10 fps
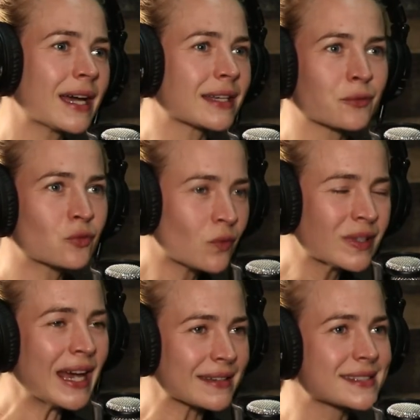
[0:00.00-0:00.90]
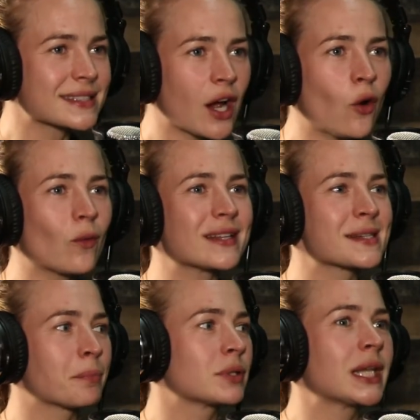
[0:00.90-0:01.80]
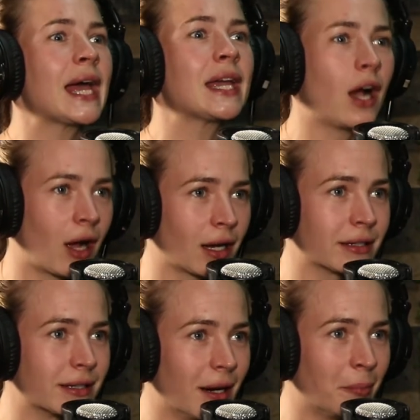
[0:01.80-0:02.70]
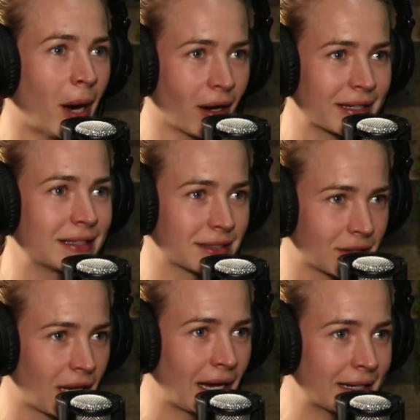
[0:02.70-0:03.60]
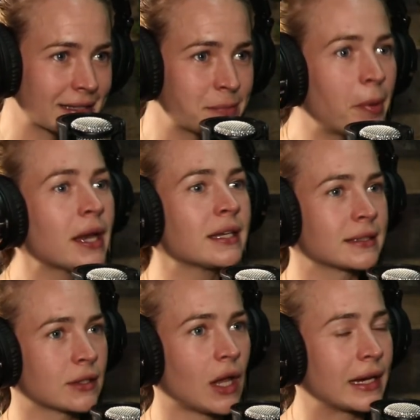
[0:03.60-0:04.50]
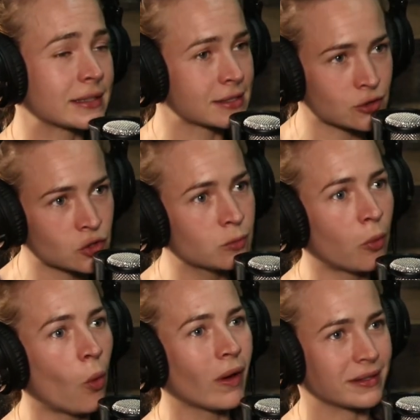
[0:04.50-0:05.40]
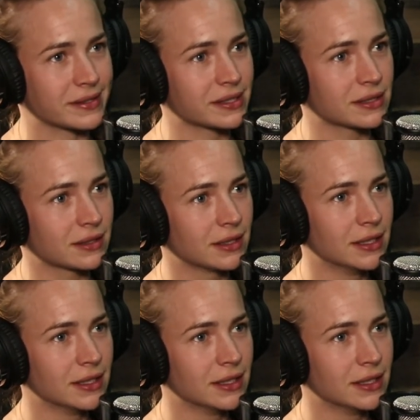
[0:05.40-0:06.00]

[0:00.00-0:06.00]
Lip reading: Yeah. Yes. No, it's a play on Bonnie and Clyde. It's Buddy and Clyde because they're two boys.